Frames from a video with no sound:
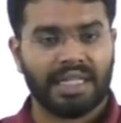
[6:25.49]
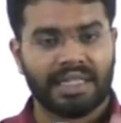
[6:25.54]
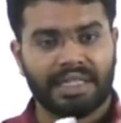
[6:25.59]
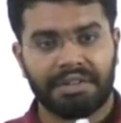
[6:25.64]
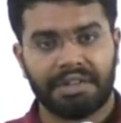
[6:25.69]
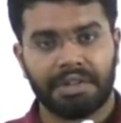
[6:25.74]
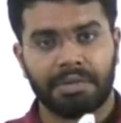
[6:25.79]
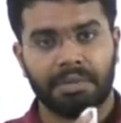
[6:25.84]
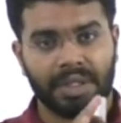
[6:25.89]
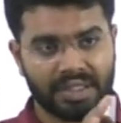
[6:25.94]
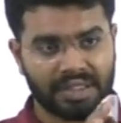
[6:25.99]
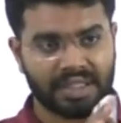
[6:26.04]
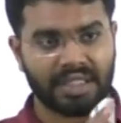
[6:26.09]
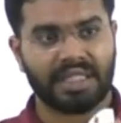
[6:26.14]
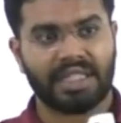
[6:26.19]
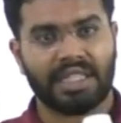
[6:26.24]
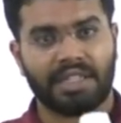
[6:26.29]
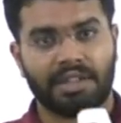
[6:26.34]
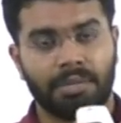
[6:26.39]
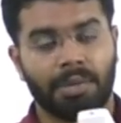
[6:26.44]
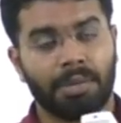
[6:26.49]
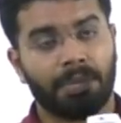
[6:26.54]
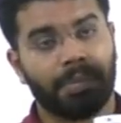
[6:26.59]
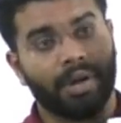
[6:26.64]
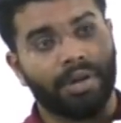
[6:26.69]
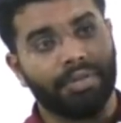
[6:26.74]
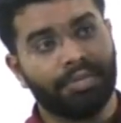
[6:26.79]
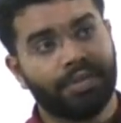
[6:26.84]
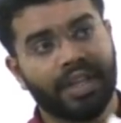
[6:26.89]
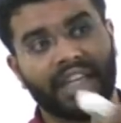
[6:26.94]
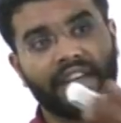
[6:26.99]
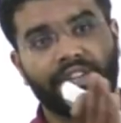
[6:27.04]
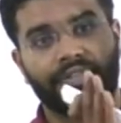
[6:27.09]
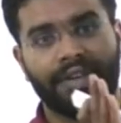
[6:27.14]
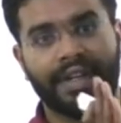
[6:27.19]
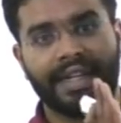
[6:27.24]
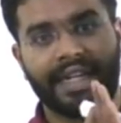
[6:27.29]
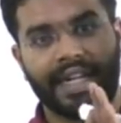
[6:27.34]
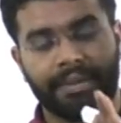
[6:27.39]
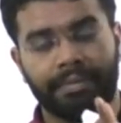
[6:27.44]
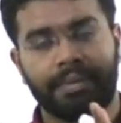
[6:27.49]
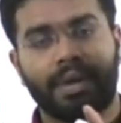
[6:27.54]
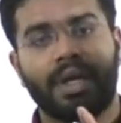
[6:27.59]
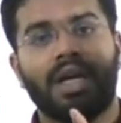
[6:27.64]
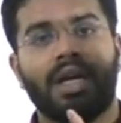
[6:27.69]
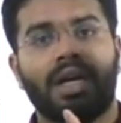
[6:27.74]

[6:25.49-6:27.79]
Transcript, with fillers: that will be listed, that will be performing every time.